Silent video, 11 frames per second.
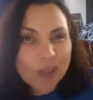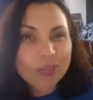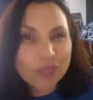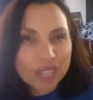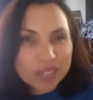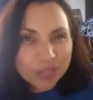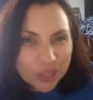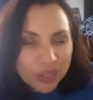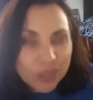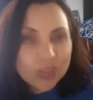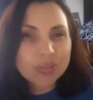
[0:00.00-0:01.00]
free and for
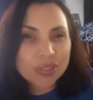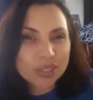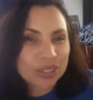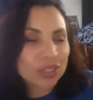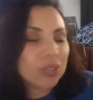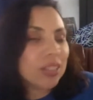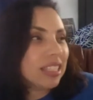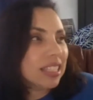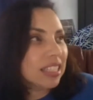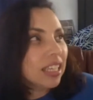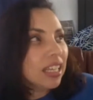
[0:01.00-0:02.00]
you and for the
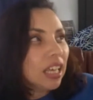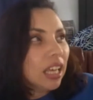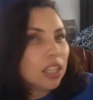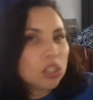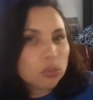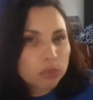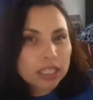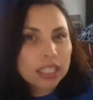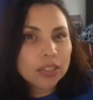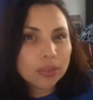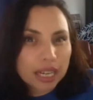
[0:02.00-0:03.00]
students. And it's
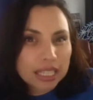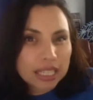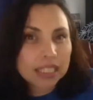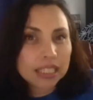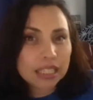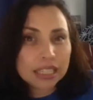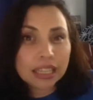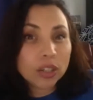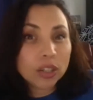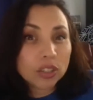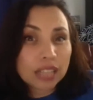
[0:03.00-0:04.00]
really great to see that
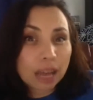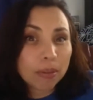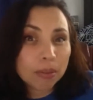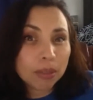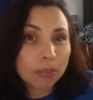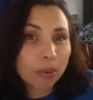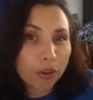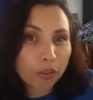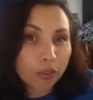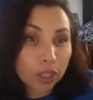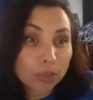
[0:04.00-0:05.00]
they're just happy to be a part
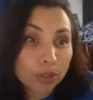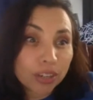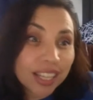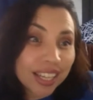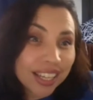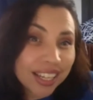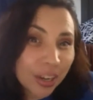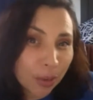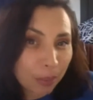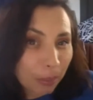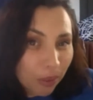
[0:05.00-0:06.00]
of our community and
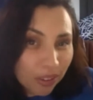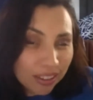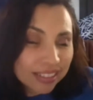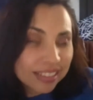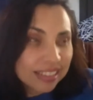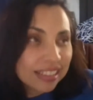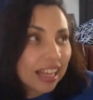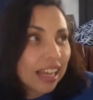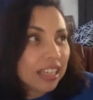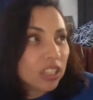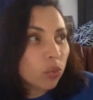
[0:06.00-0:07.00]
our bubble.
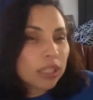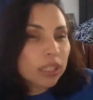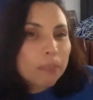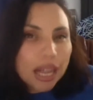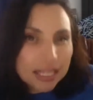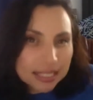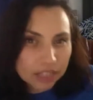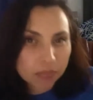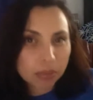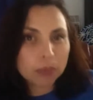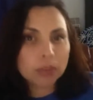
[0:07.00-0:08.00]
And it's a really
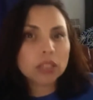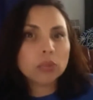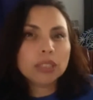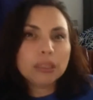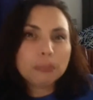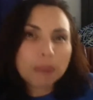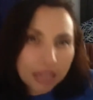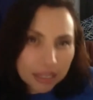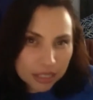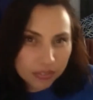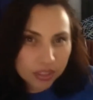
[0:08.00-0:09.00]
positive bubble. It's a really
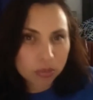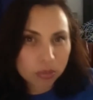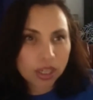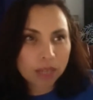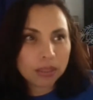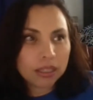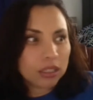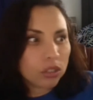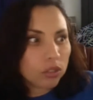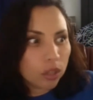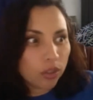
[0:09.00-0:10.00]
positive community
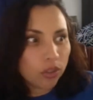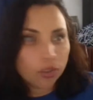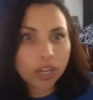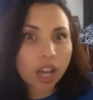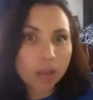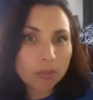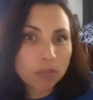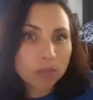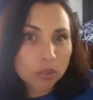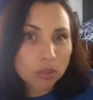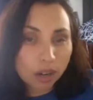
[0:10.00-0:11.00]
because you know that you're going to come
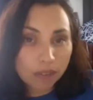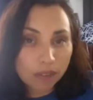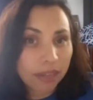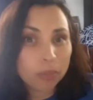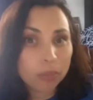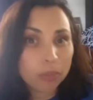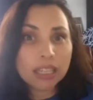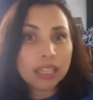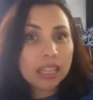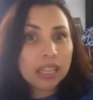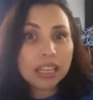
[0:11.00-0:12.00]
to our environment
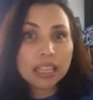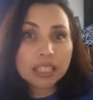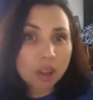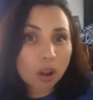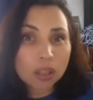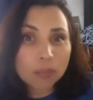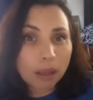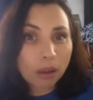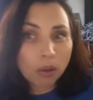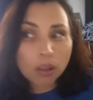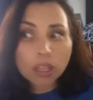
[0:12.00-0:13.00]
and it's all about